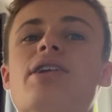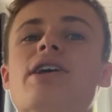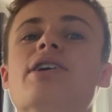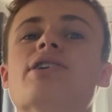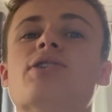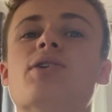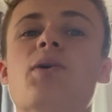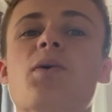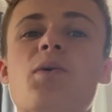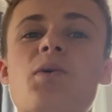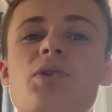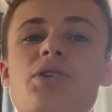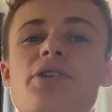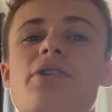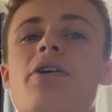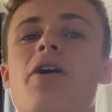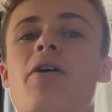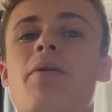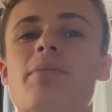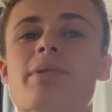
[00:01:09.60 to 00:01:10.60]
has also
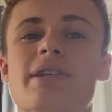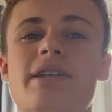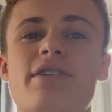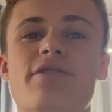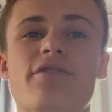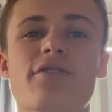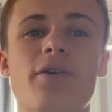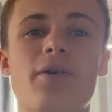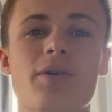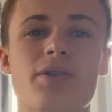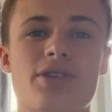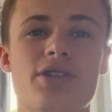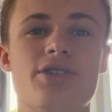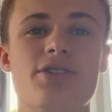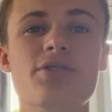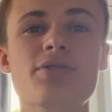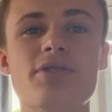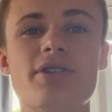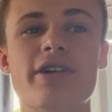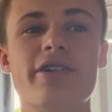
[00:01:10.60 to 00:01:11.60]
opted for
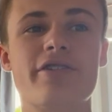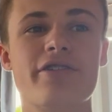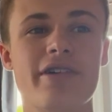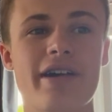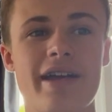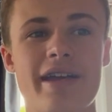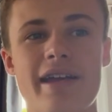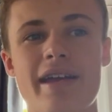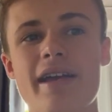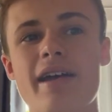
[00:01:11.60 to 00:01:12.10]
Suzuka Grey,